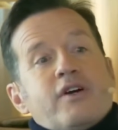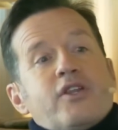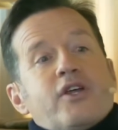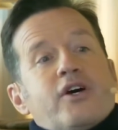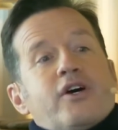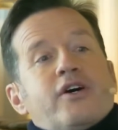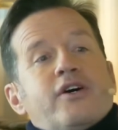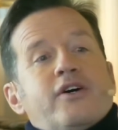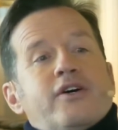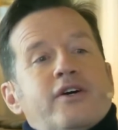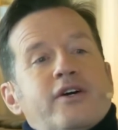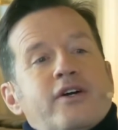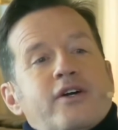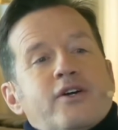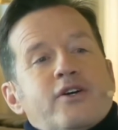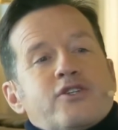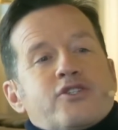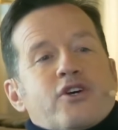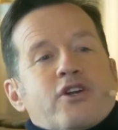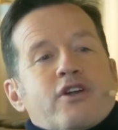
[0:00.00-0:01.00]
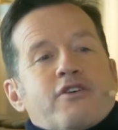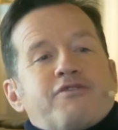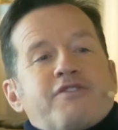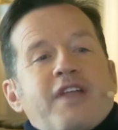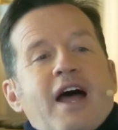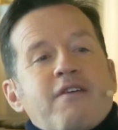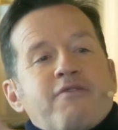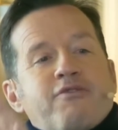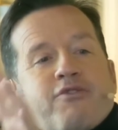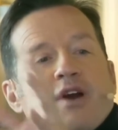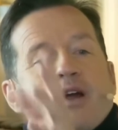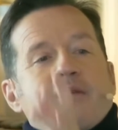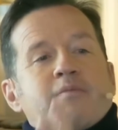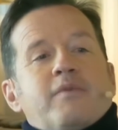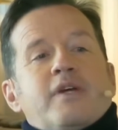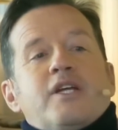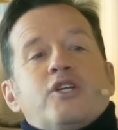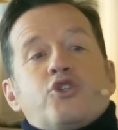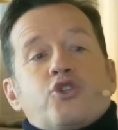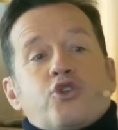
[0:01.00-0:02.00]
Even a sort of time
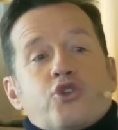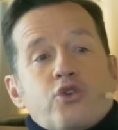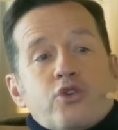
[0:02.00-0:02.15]
frame. It